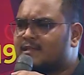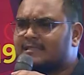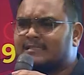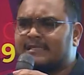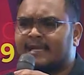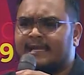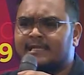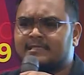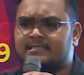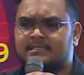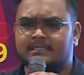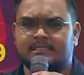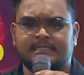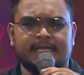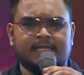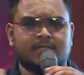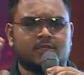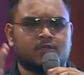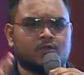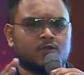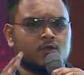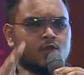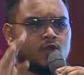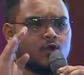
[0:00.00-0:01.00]
the things need
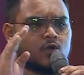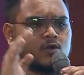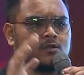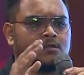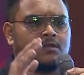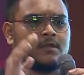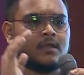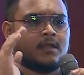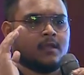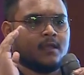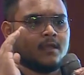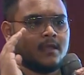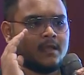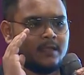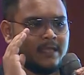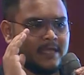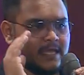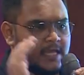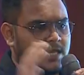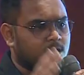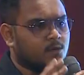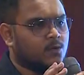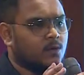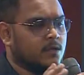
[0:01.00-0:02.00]
to look
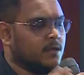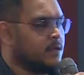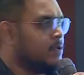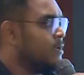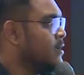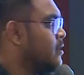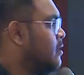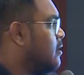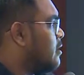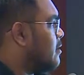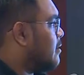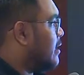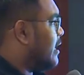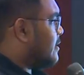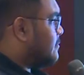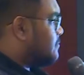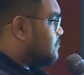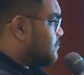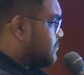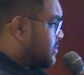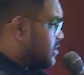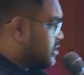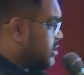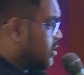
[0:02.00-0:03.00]
equal. Right?
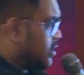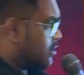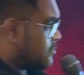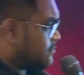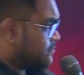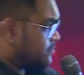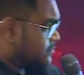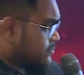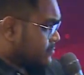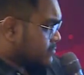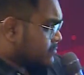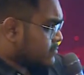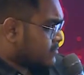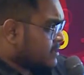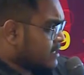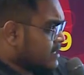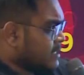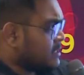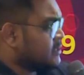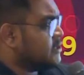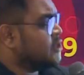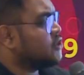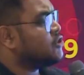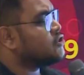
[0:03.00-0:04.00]
So
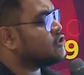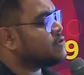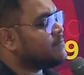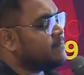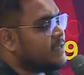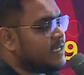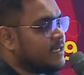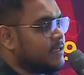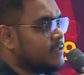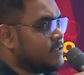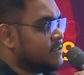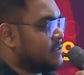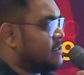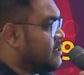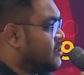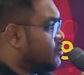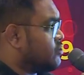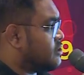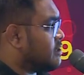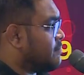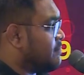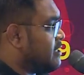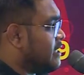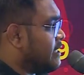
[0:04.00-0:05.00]
the
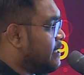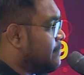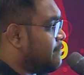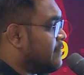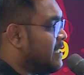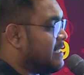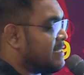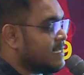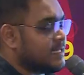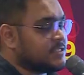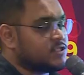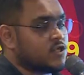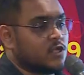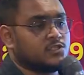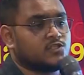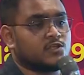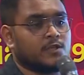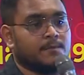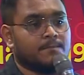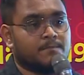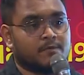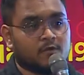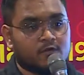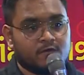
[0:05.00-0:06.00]
usability metrics also
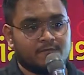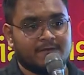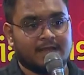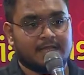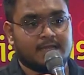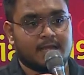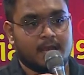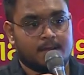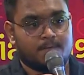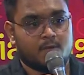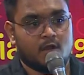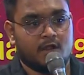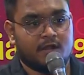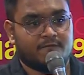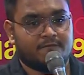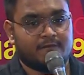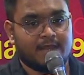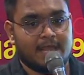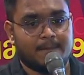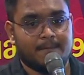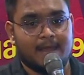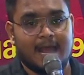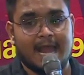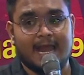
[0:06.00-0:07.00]
improve at that point of
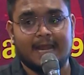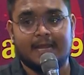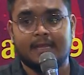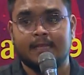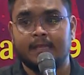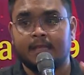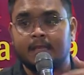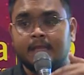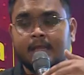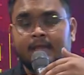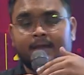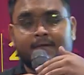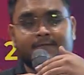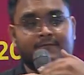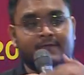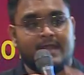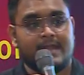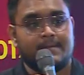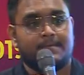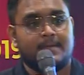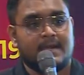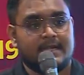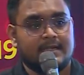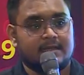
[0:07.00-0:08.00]
time, and
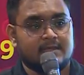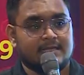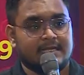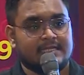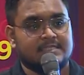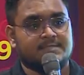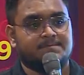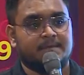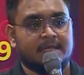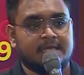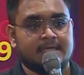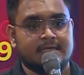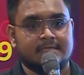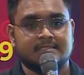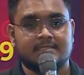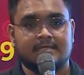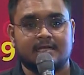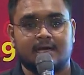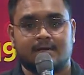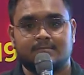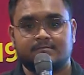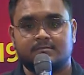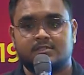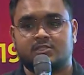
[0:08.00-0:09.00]
way better experience
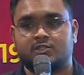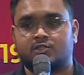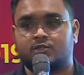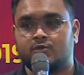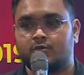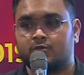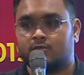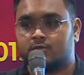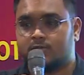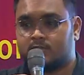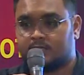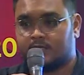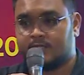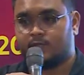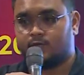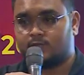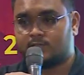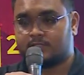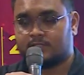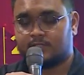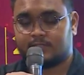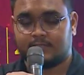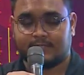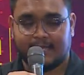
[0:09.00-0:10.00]
comes to the
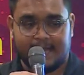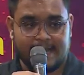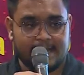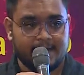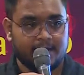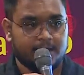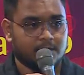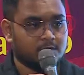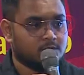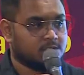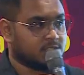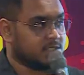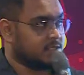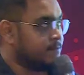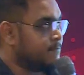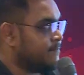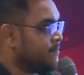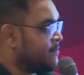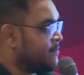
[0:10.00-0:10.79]
user, the end user.